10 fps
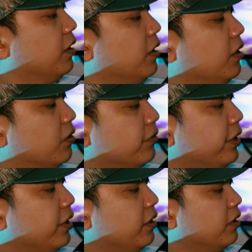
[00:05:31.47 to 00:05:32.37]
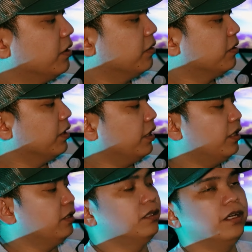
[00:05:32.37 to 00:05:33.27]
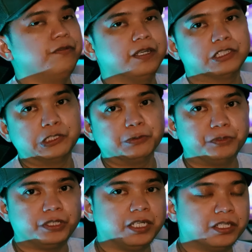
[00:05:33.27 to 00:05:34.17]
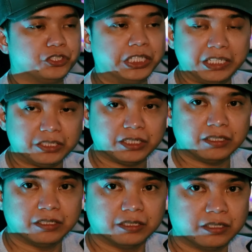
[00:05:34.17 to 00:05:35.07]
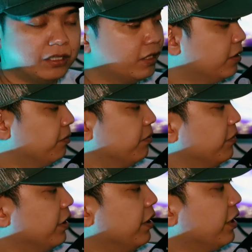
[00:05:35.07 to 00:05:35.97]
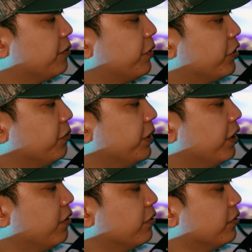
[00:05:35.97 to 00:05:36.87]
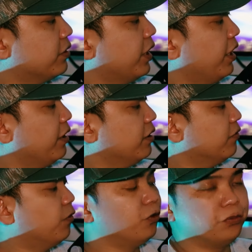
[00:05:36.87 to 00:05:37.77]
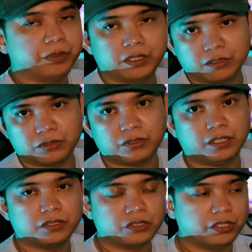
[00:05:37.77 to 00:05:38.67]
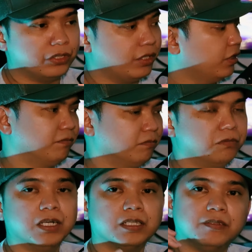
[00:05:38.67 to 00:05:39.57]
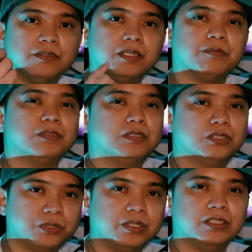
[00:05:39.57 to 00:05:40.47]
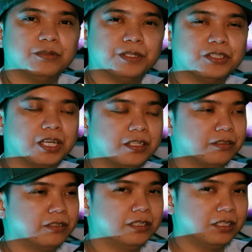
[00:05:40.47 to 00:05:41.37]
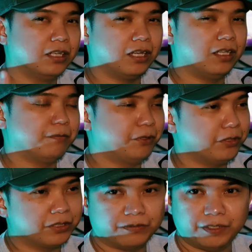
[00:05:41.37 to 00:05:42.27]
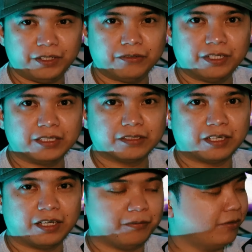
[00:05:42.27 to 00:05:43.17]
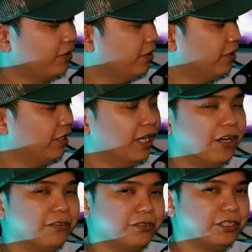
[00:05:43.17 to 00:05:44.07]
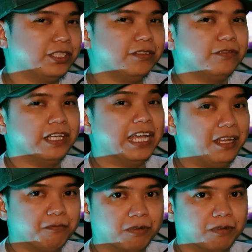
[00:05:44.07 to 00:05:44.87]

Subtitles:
included, and the effects loop you cannot change it, and the expression pedals and the volume pedals you cannot change it. But if you keep tuning to my channel, I'll post a video next time on how to achieve the 8